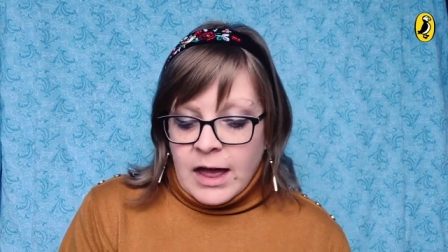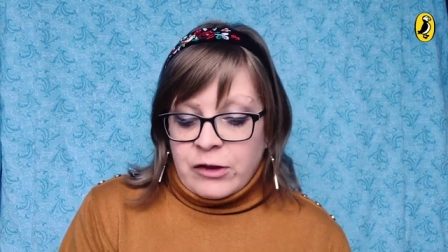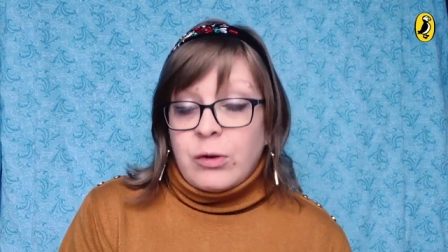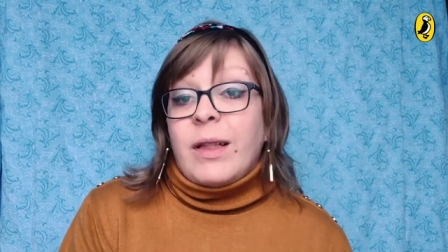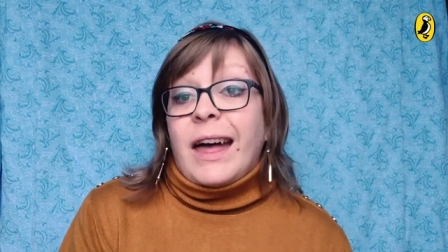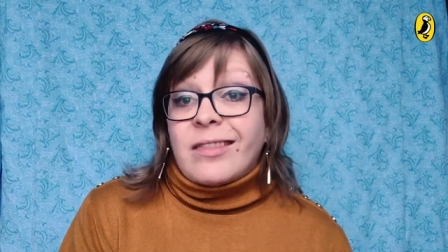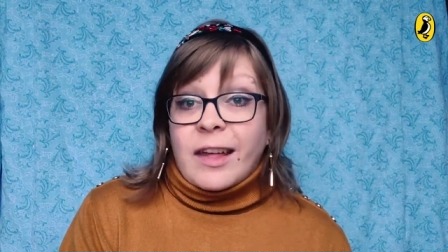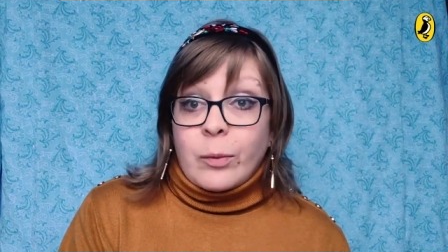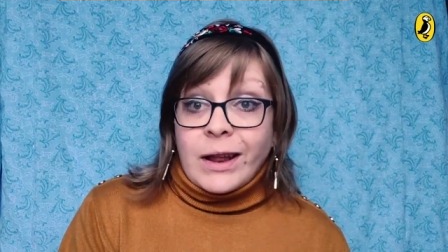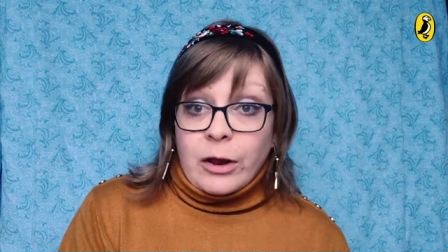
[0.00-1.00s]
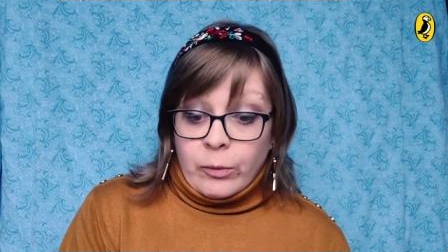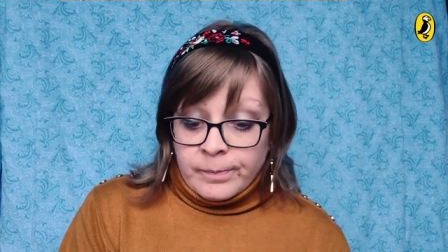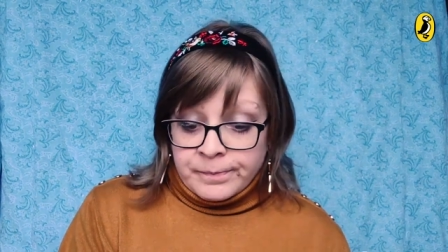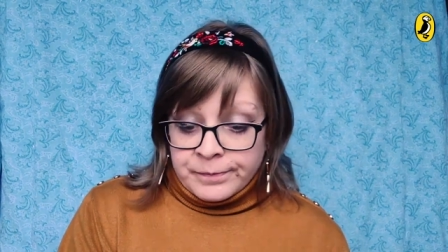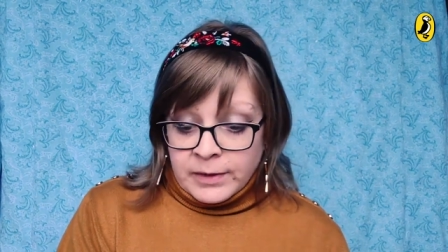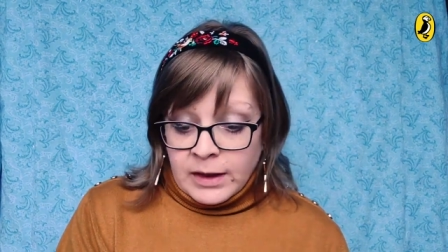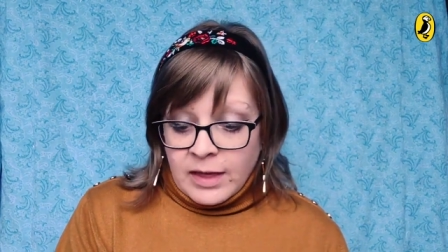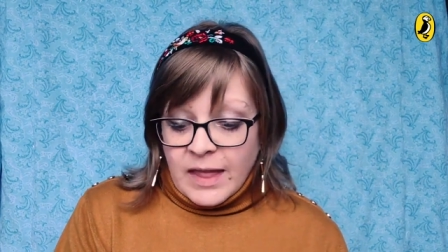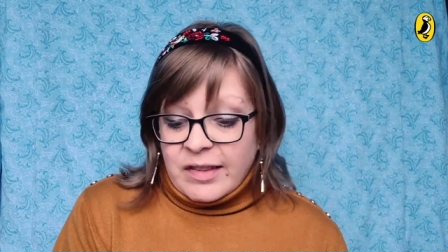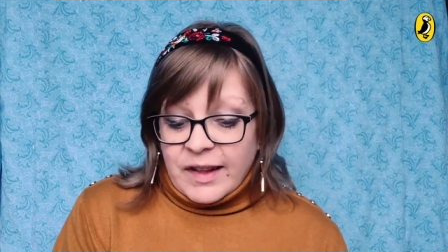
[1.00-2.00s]
and two legs like we do.
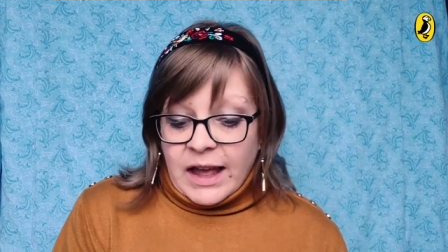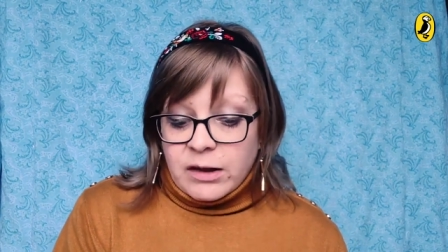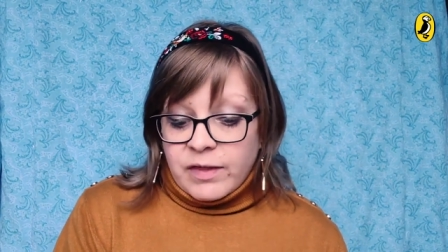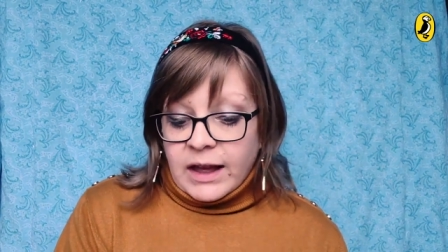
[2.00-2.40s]
That's the kind